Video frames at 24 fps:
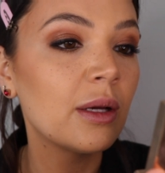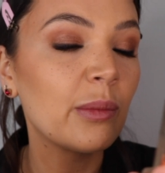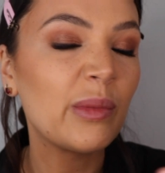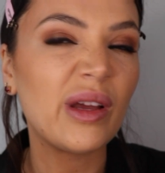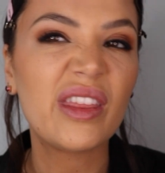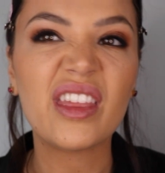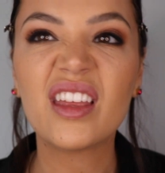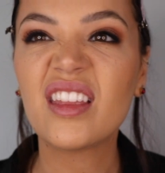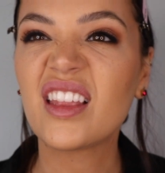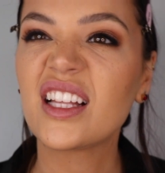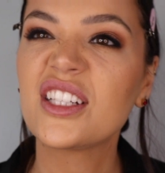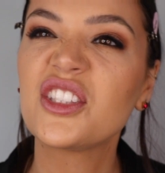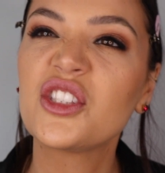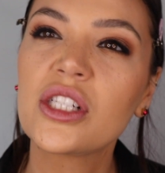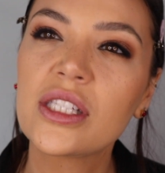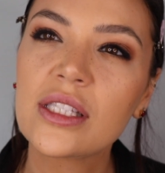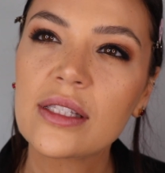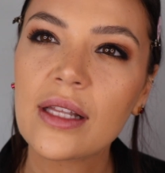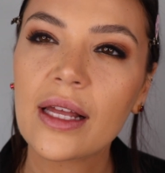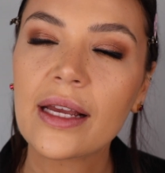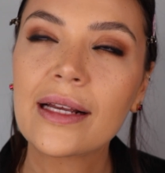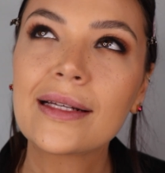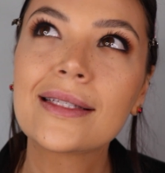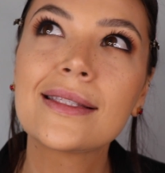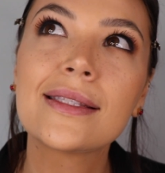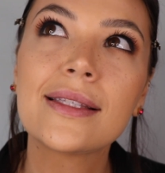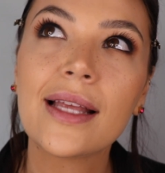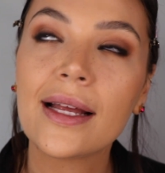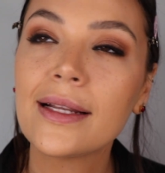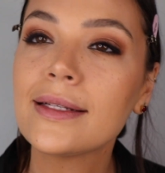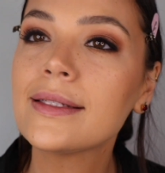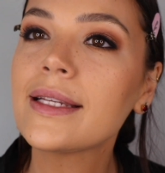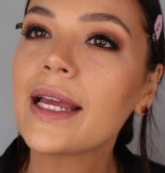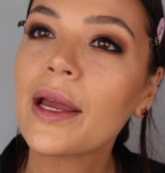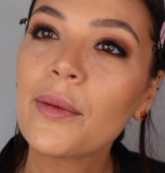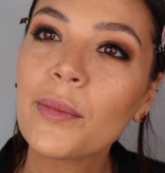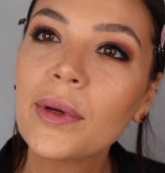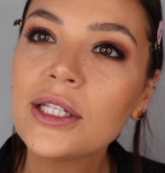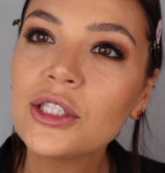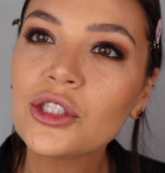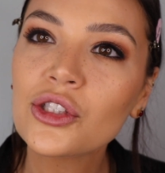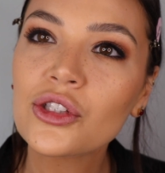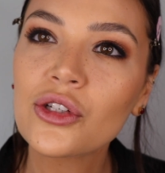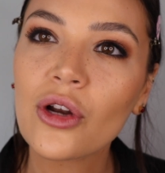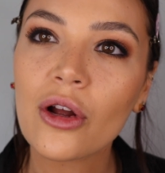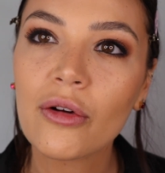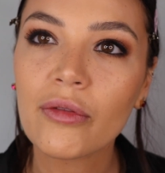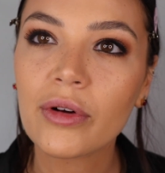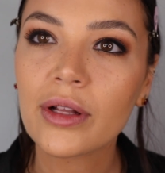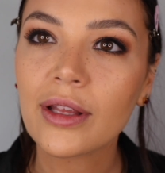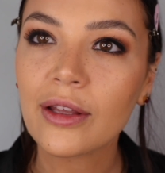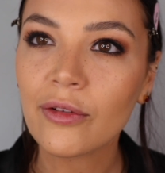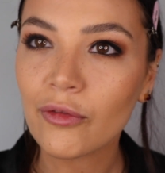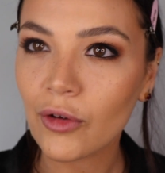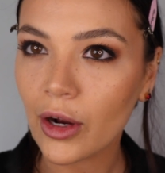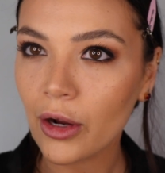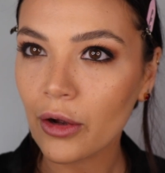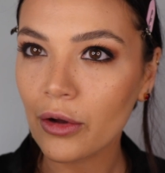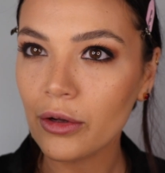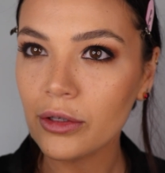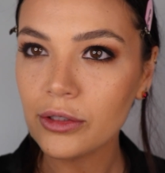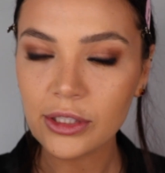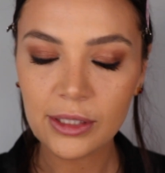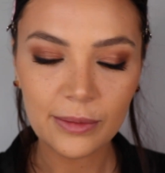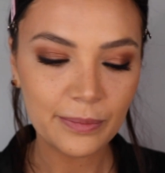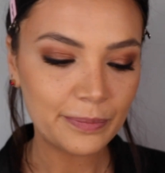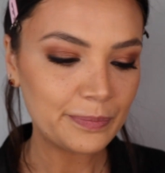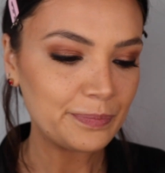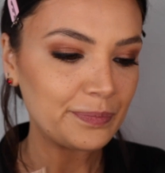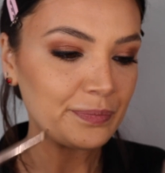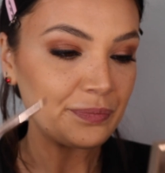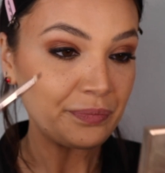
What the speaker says: I think that's just like sun damage, not really freckles,